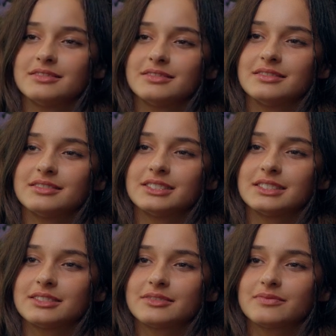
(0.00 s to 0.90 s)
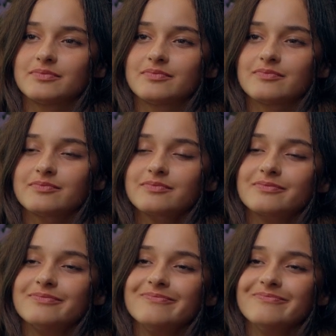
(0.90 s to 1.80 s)

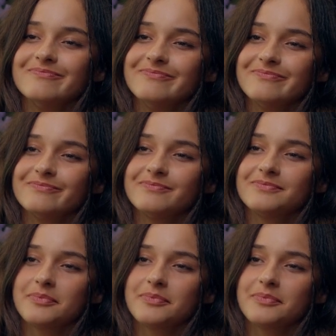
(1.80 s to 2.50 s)
[no speech]